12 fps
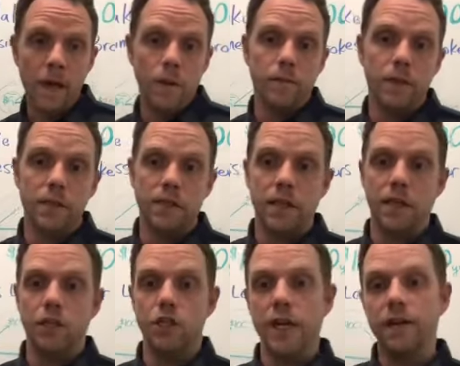
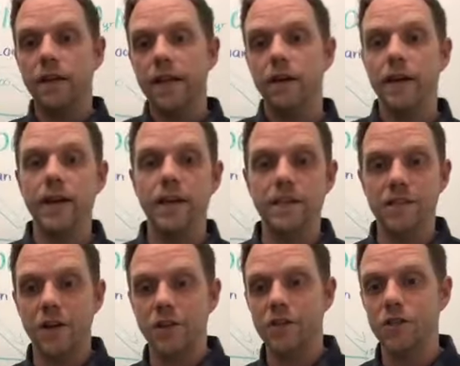But Jay Larry, he's
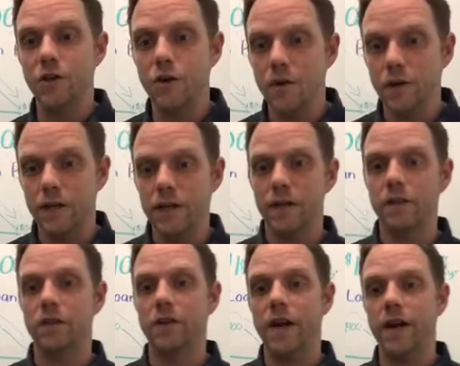also another
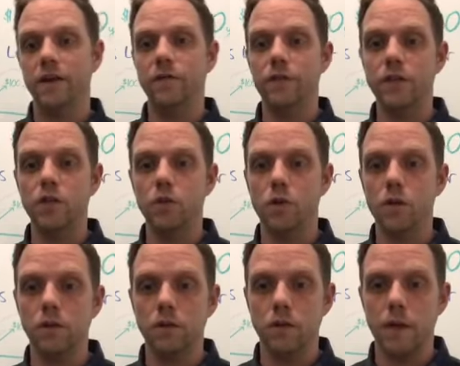great
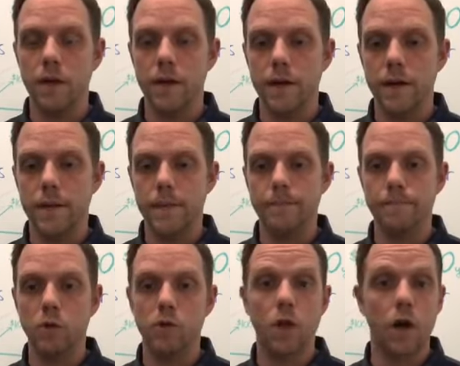individual
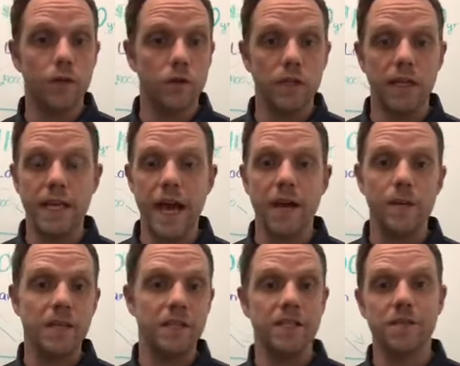who's gone through the
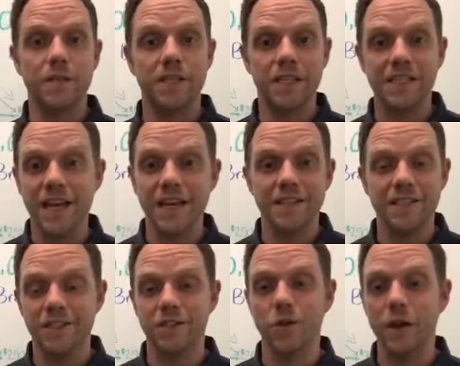academy, seen some success.
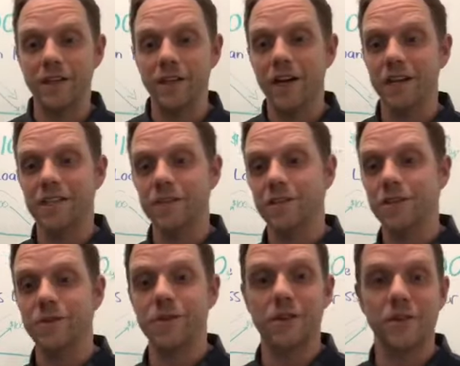He's just quite the hustler,
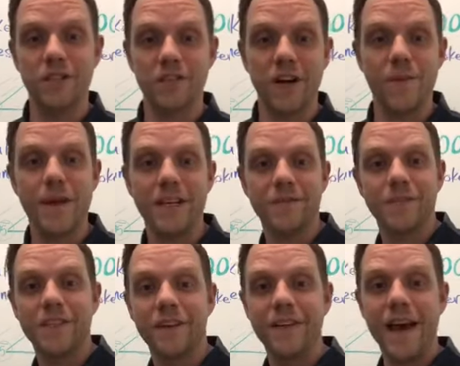so he's always trying to make some
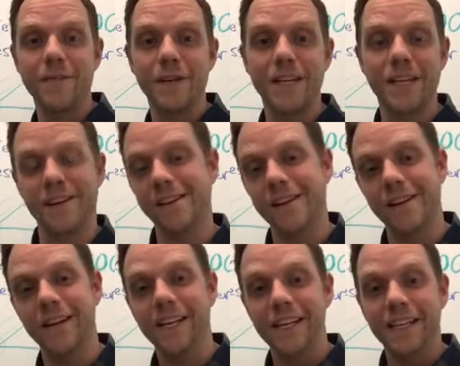stuff happen
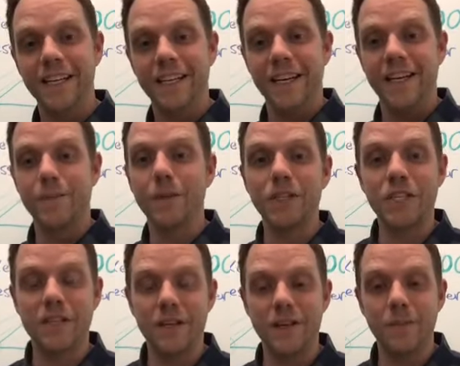in a bunch
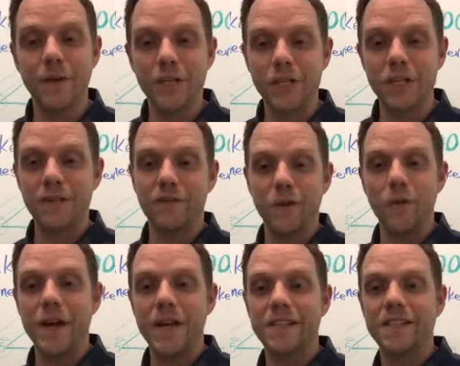of different
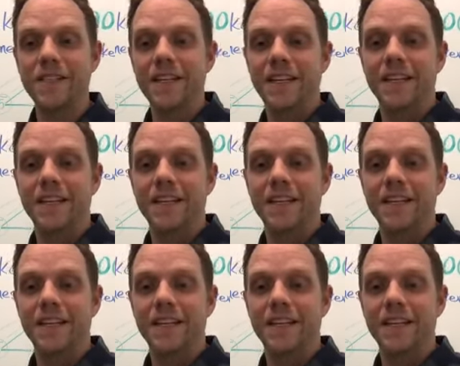ways.